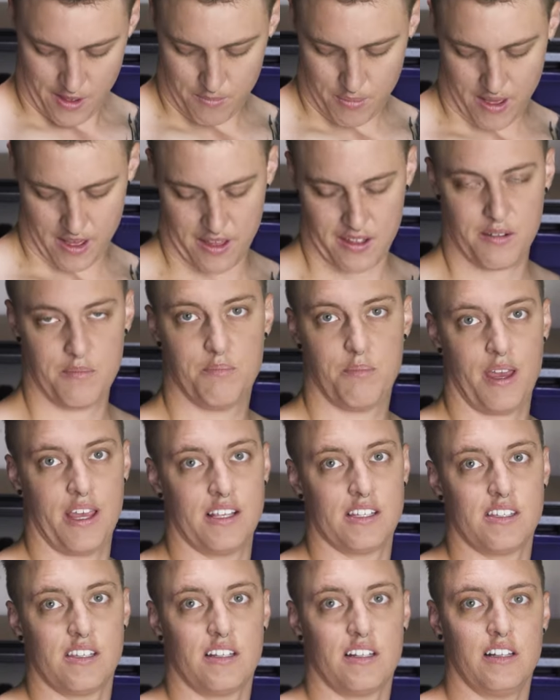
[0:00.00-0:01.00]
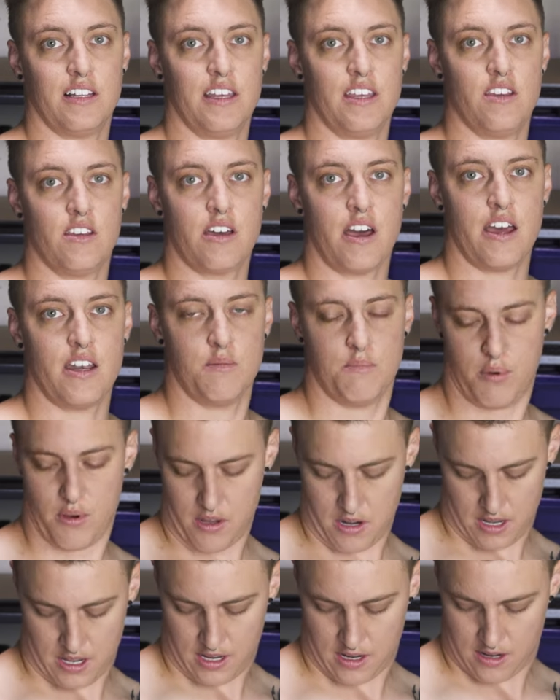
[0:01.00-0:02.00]
But basically you kind of
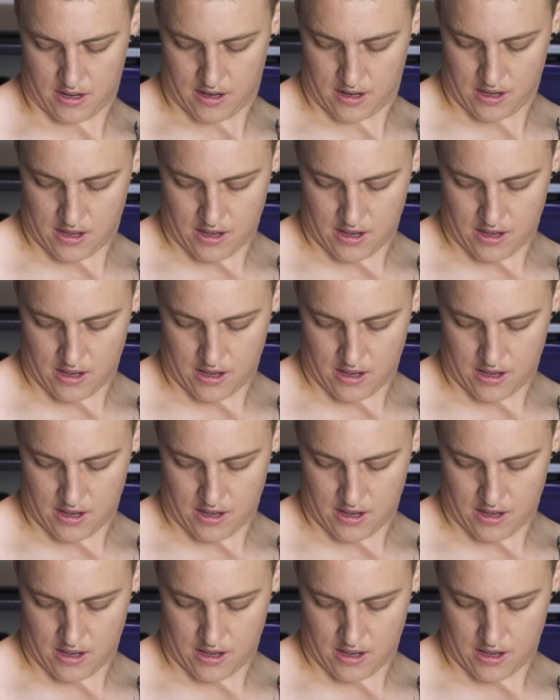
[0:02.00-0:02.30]
put it